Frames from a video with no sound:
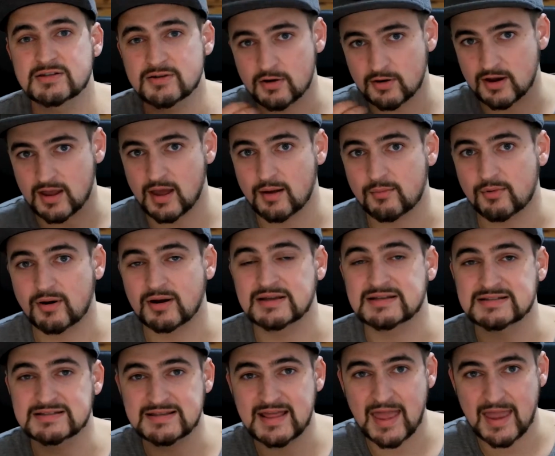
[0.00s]
your camera
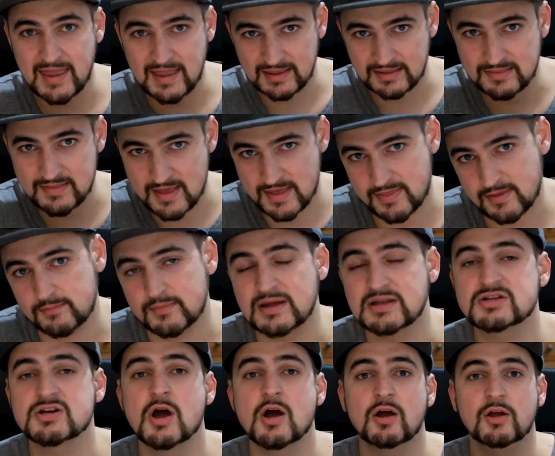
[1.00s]
is taking that
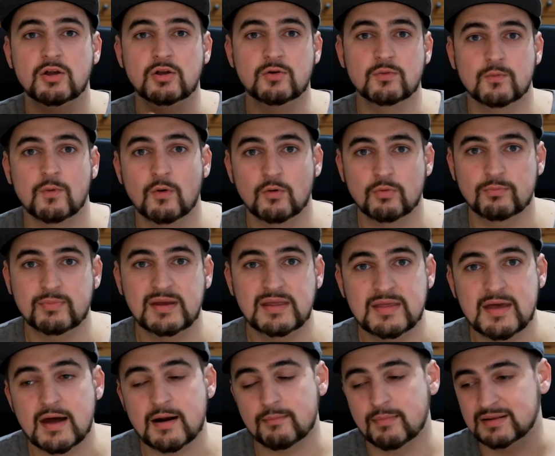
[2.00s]
image, you won't be
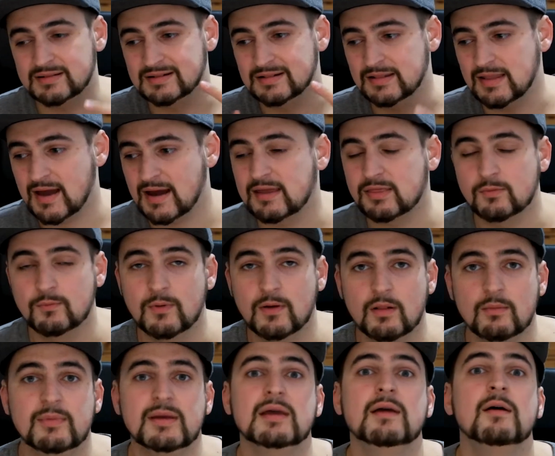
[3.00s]
there, but the light
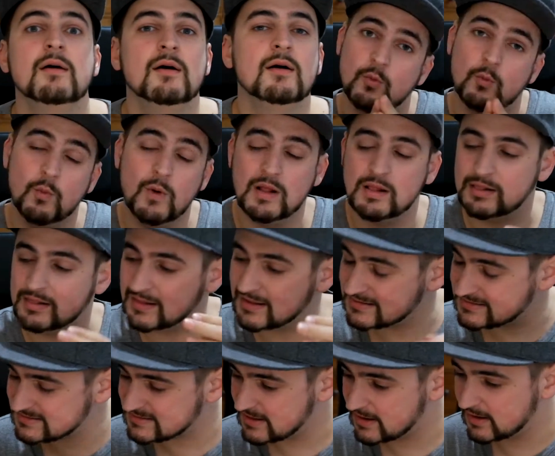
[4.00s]
will be. Well,
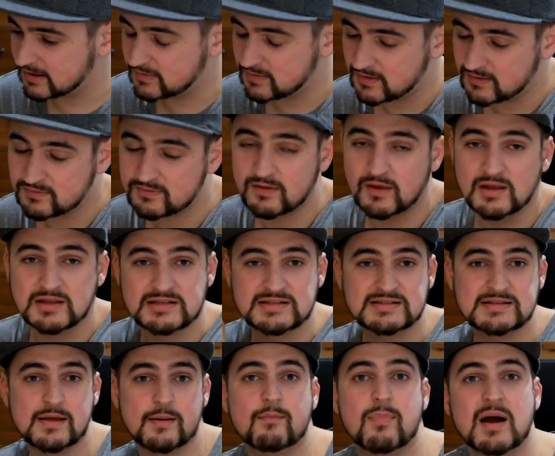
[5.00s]
let's take this
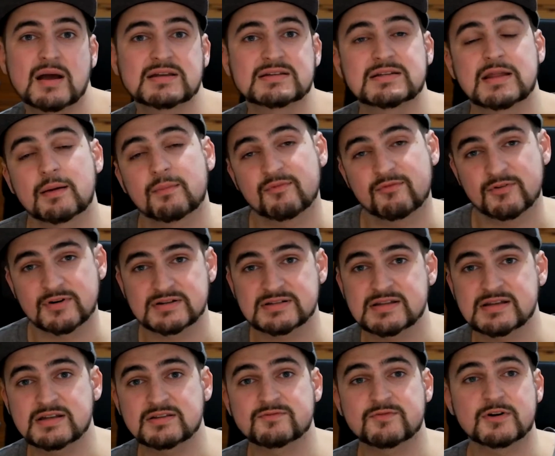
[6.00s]
step by step. First
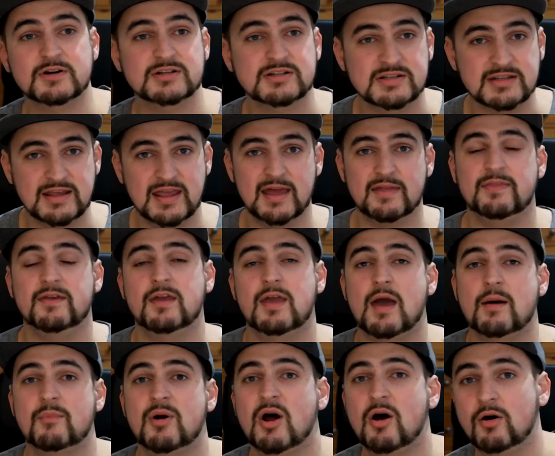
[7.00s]
things first, get the
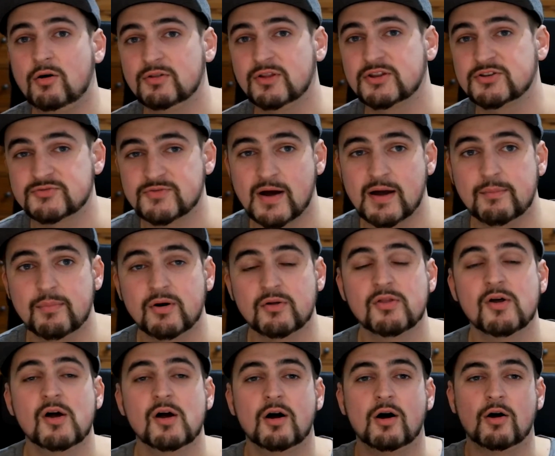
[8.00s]
camera on a
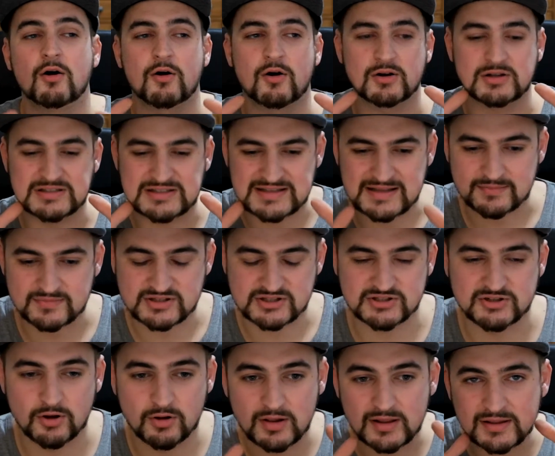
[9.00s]
tripod or on some
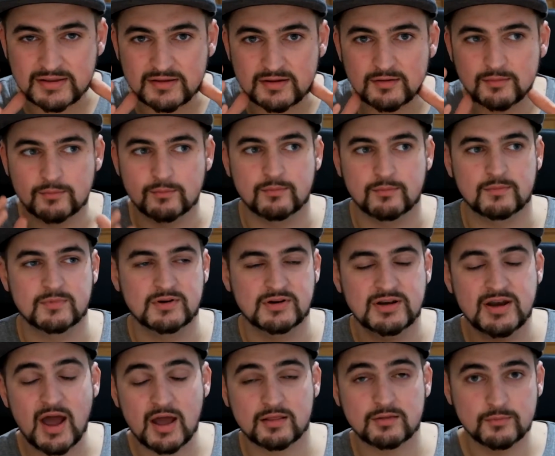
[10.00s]
solid,
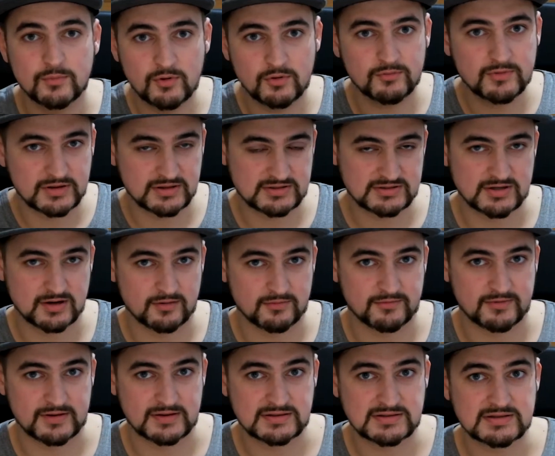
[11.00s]
not moving
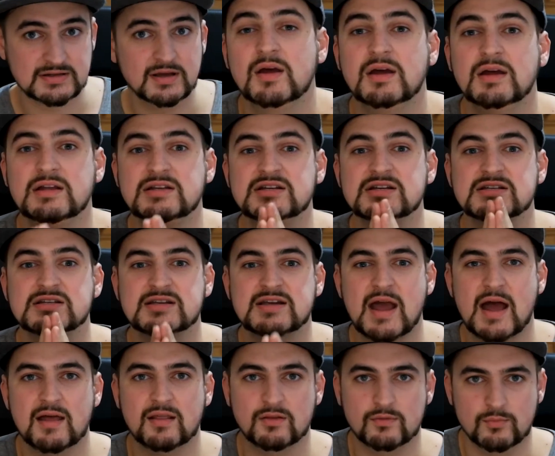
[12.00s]
surface. It just
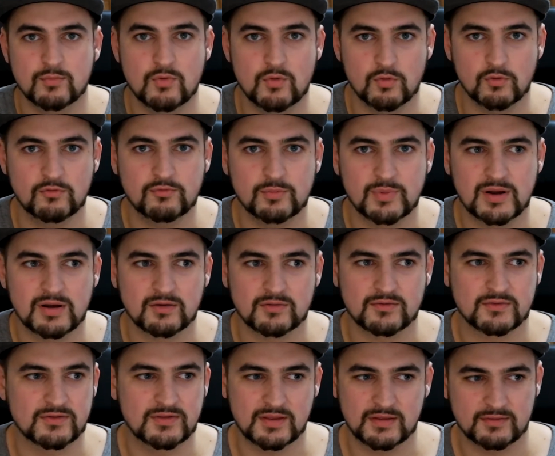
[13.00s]
can't move,
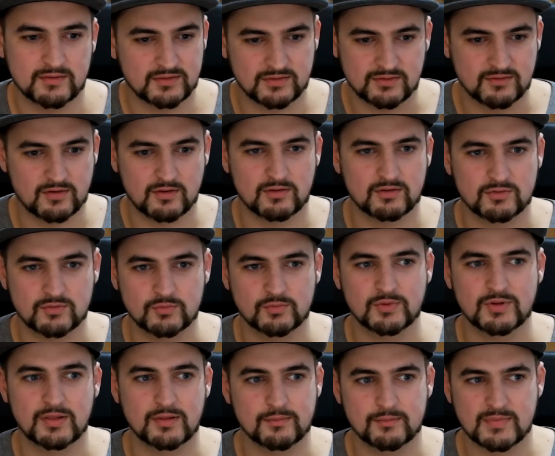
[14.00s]
because then it's going to
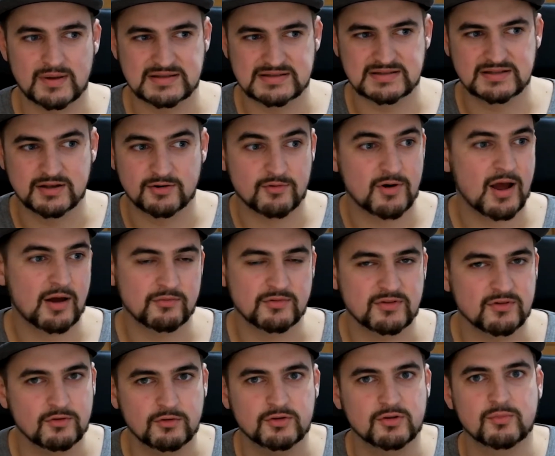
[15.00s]
really mess it around.
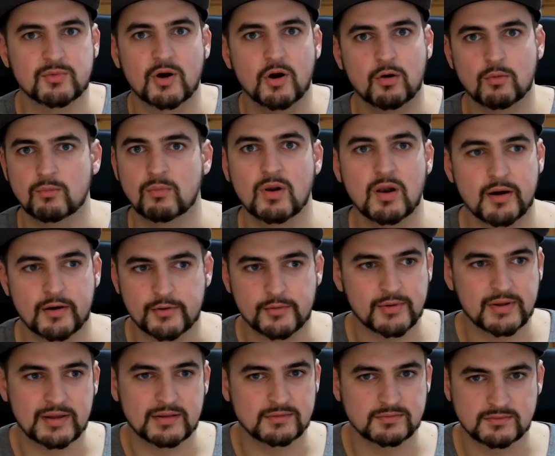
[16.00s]
It's going to be all
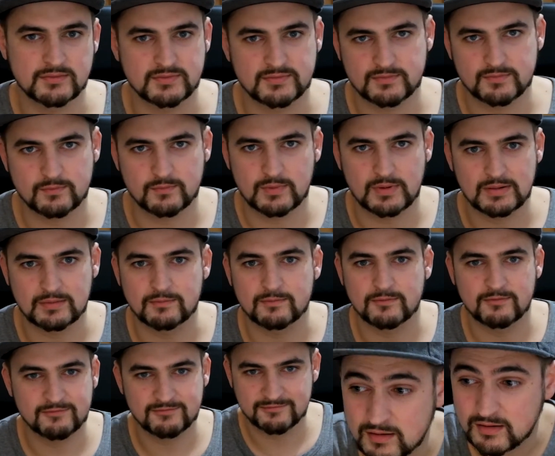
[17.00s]
blurry and, well,
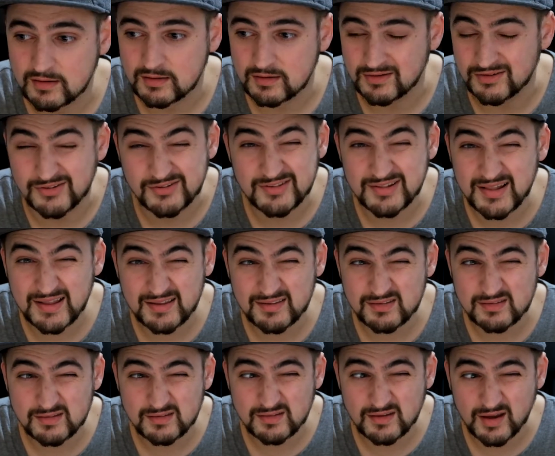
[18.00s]

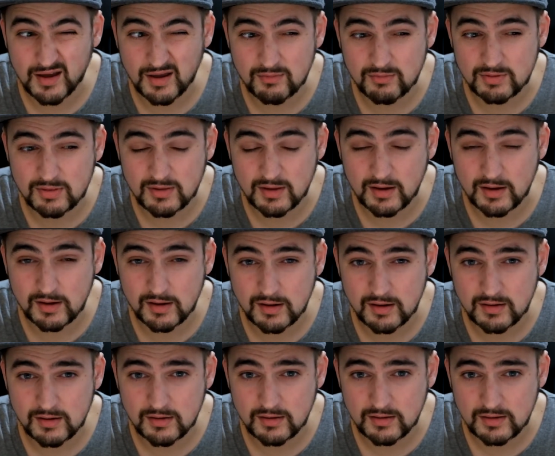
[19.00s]
useless, I would say.
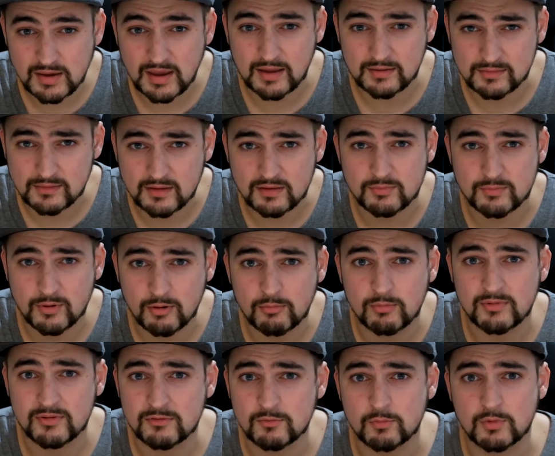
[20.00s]
Yeah, that's
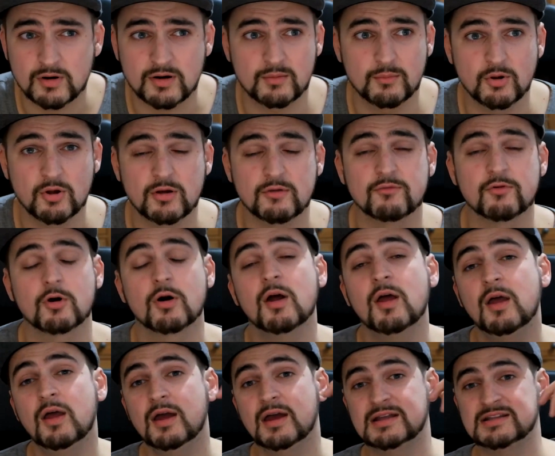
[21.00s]
probably the word I'm looking for.
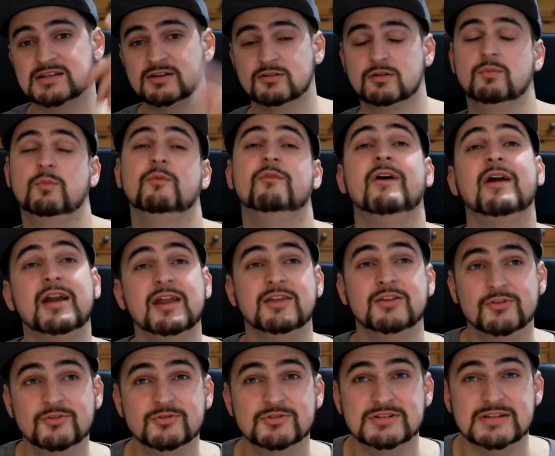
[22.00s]
It's going to be very
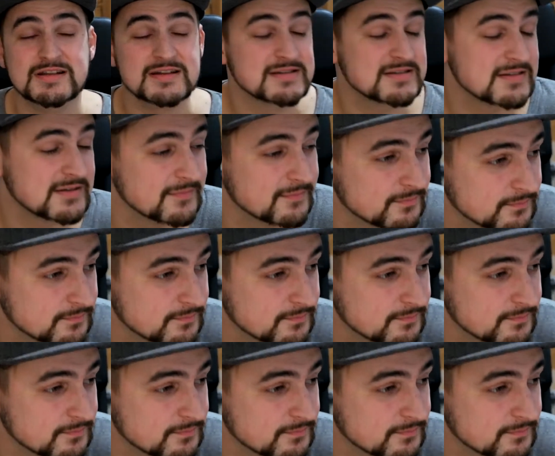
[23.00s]
useless.